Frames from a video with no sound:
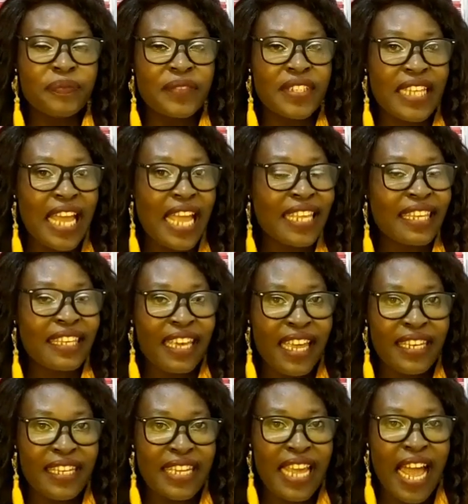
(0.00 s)
They are in
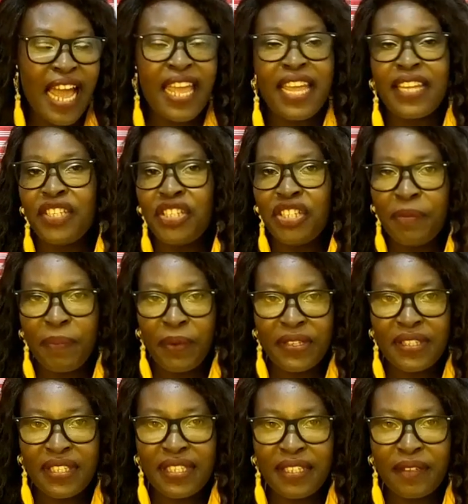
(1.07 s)
Kenya and
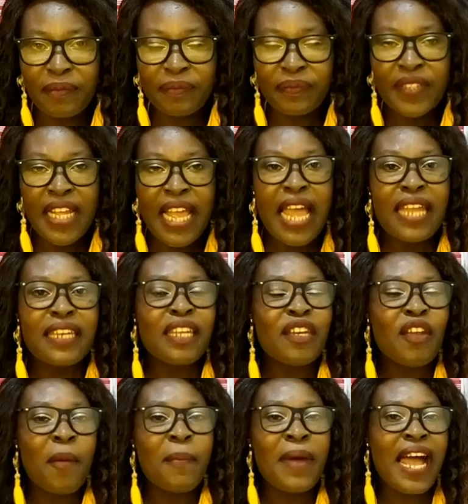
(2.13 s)
Djibouti. The
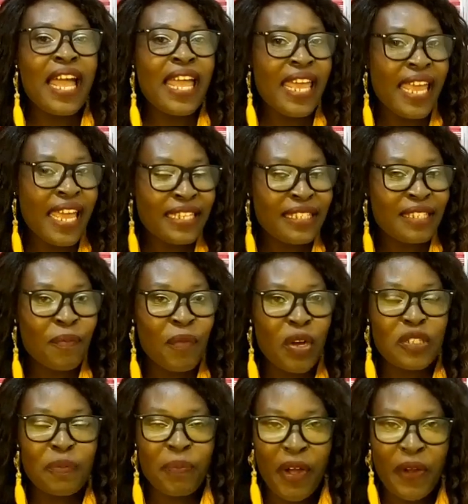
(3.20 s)
number 8
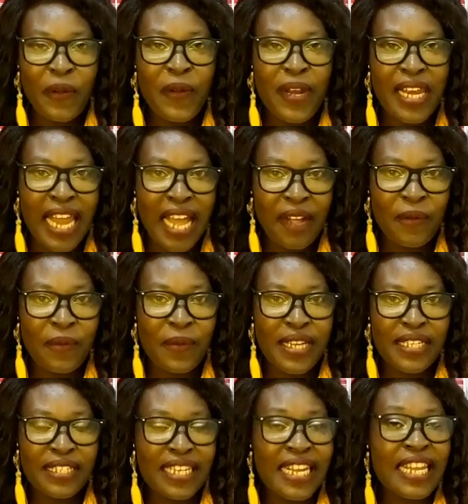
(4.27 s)
most spoken
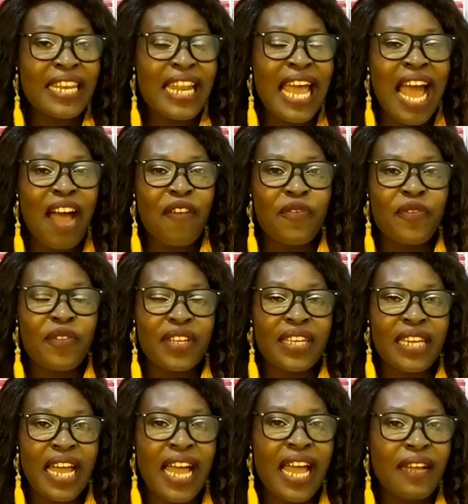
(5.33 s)
language in
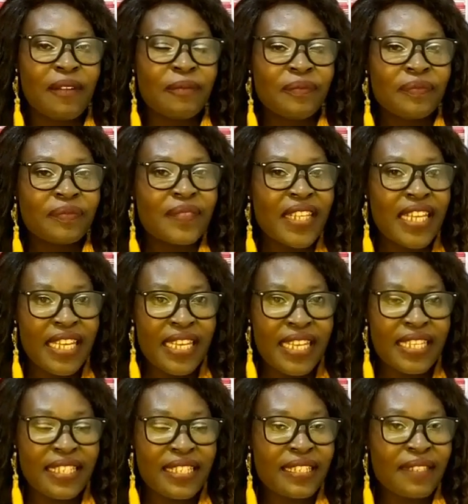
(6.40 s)
Africa
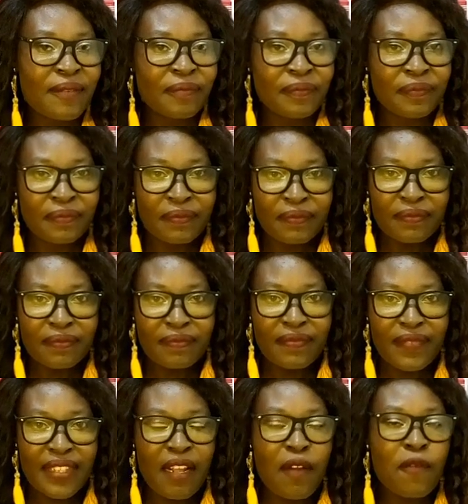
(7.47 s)
is
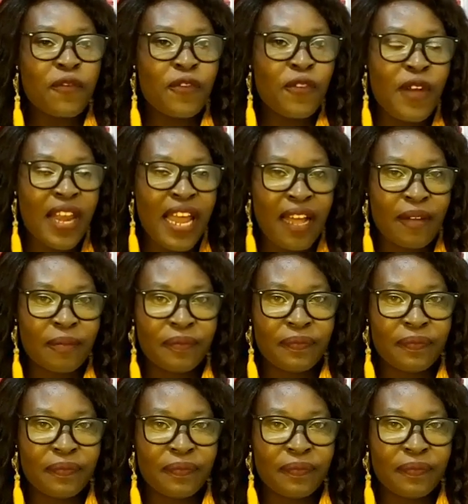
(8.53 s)
Fula.